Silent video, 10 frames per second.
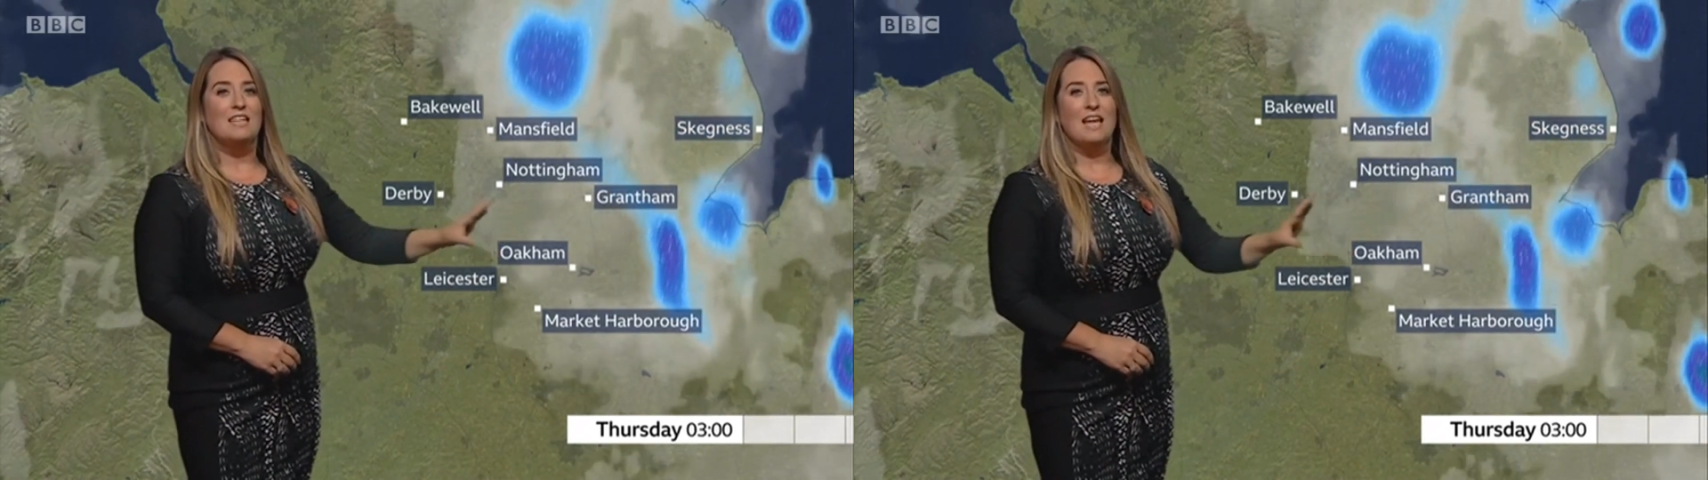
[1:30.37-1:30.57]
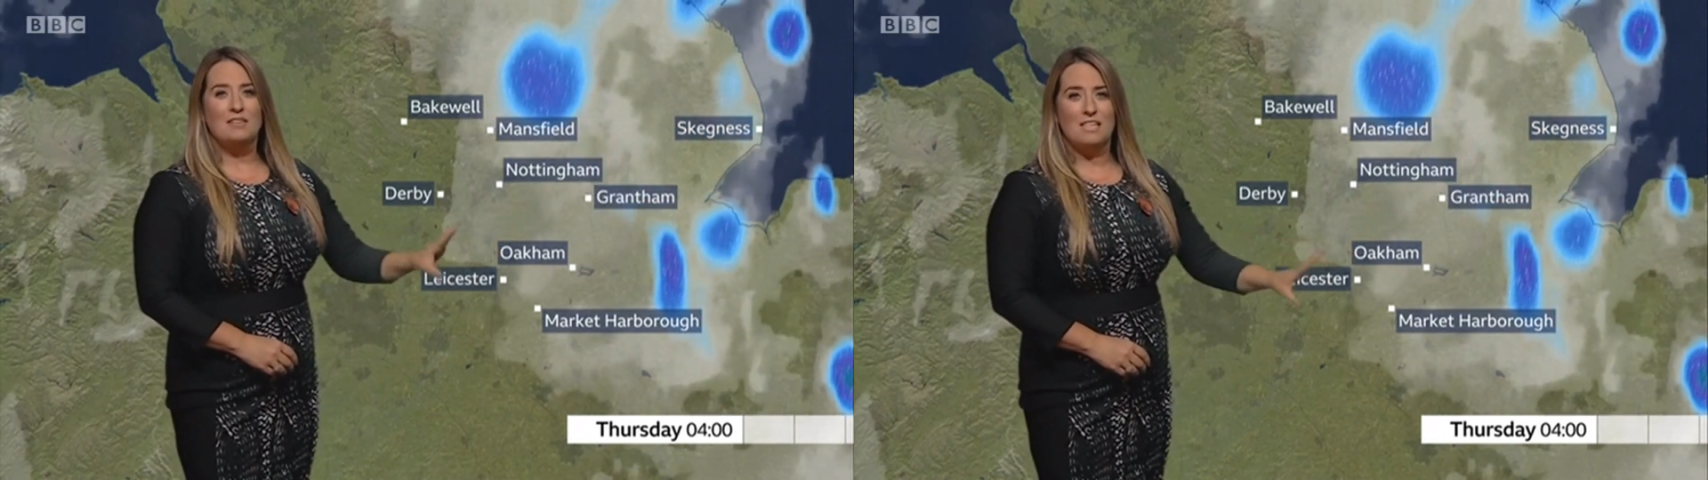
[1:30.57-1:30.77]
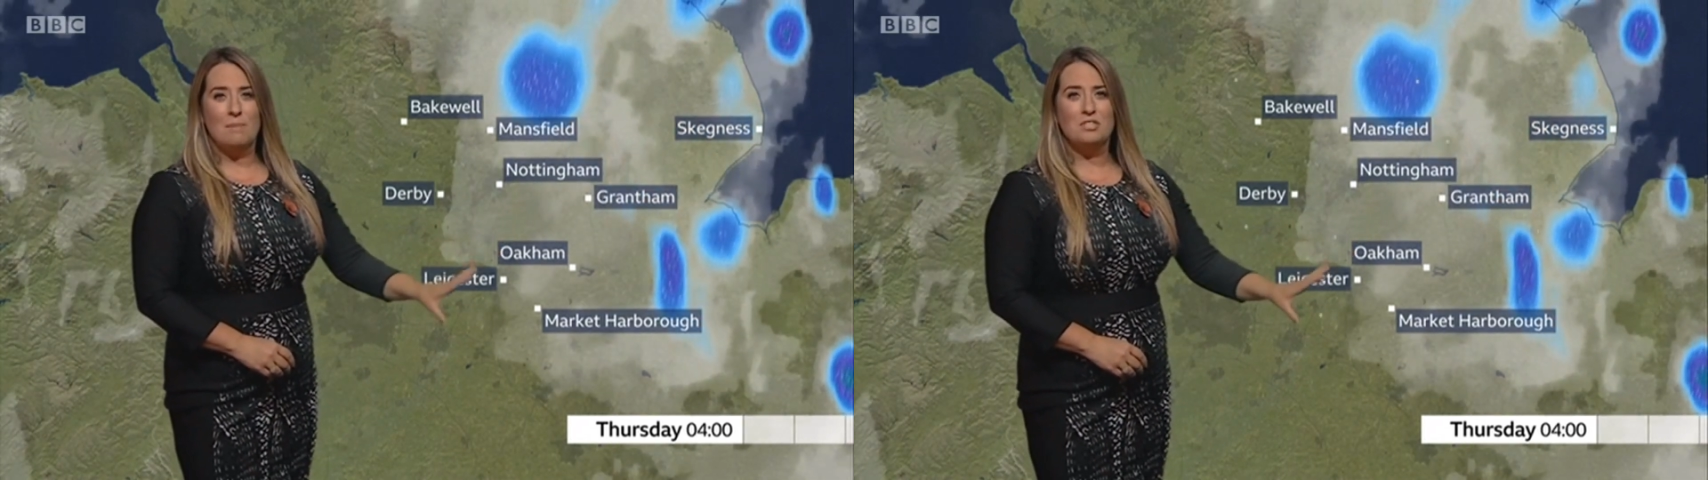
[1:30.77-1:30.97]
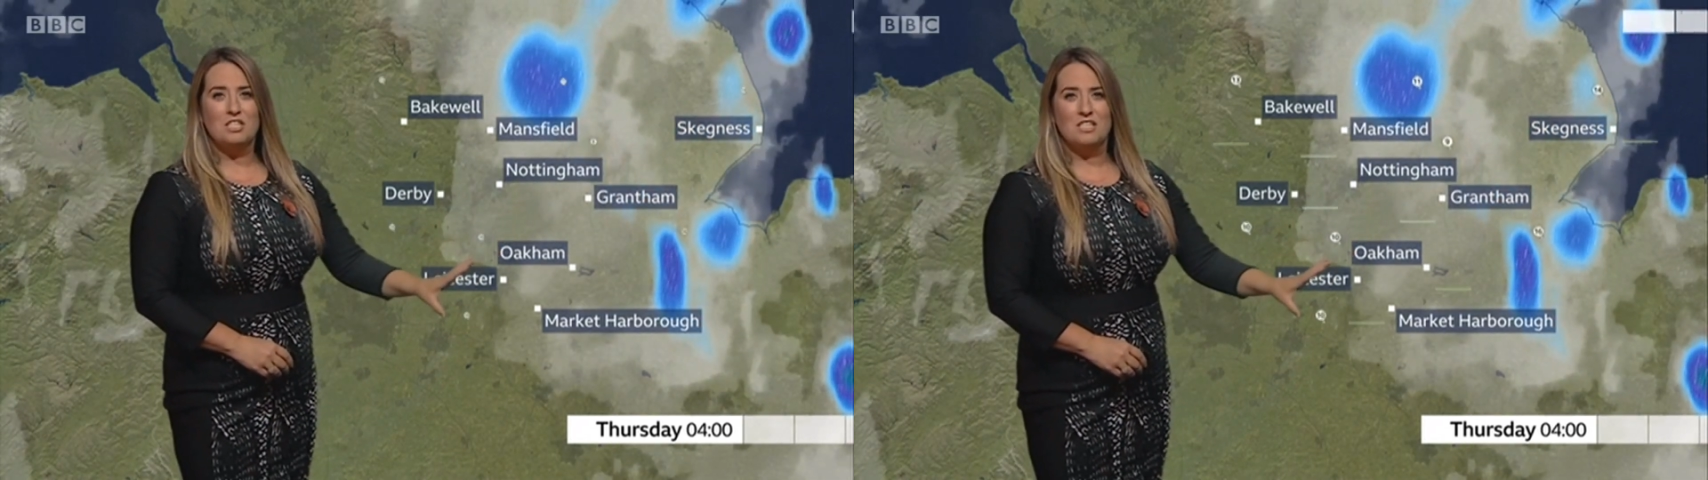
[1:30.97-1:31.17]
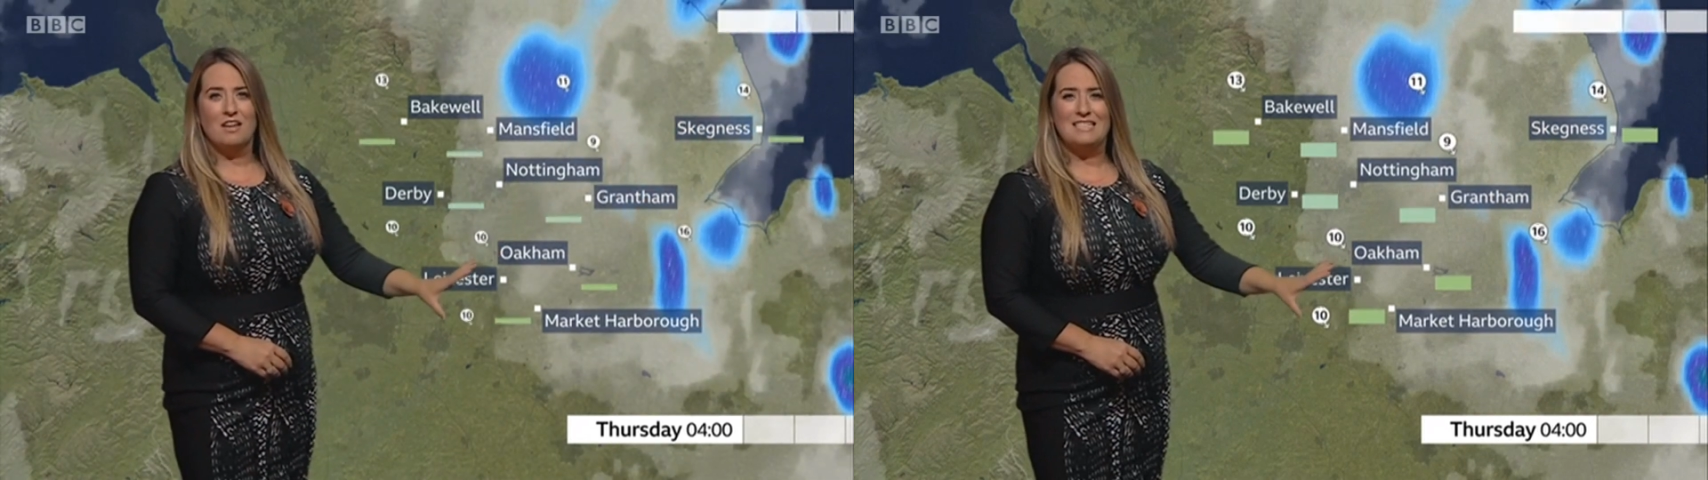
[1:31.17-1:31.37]
Now,
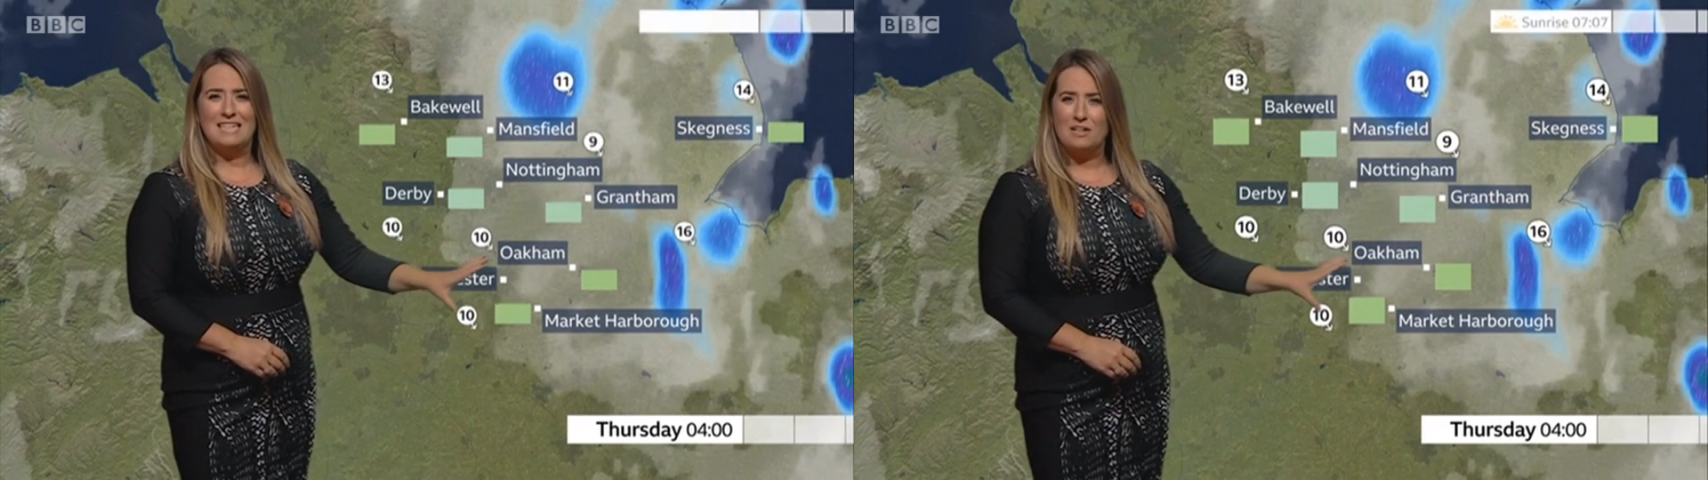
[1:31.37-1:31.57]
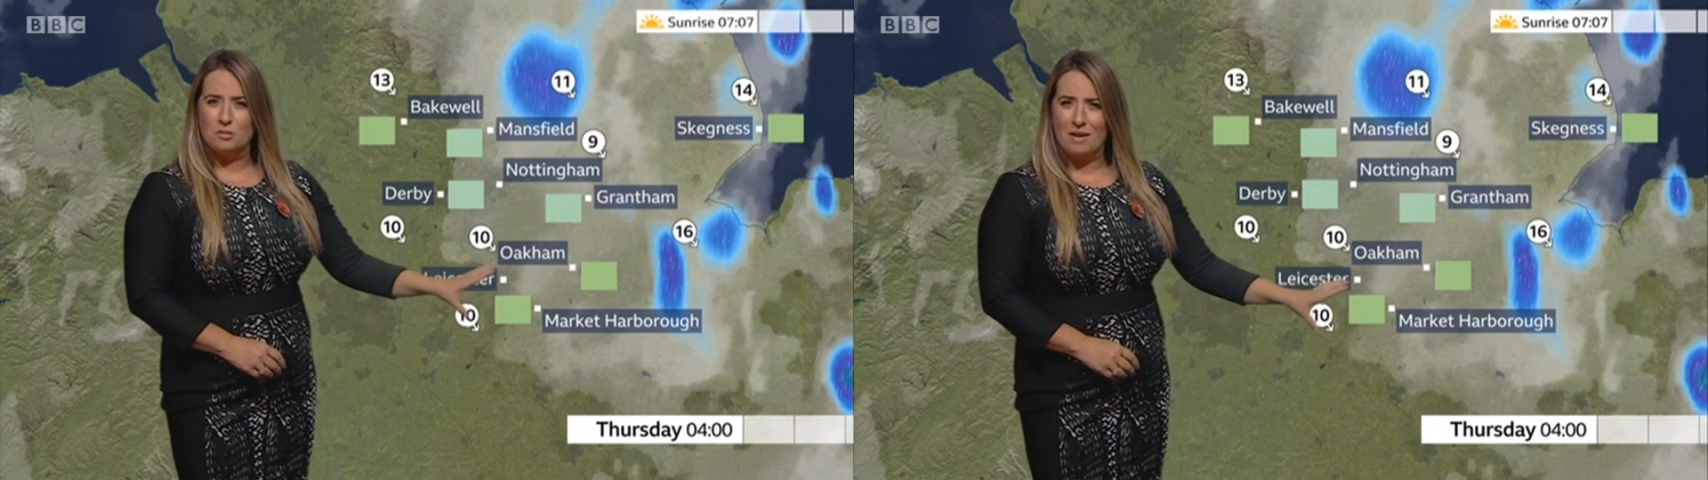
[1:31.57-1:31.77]
temperatures tonight down to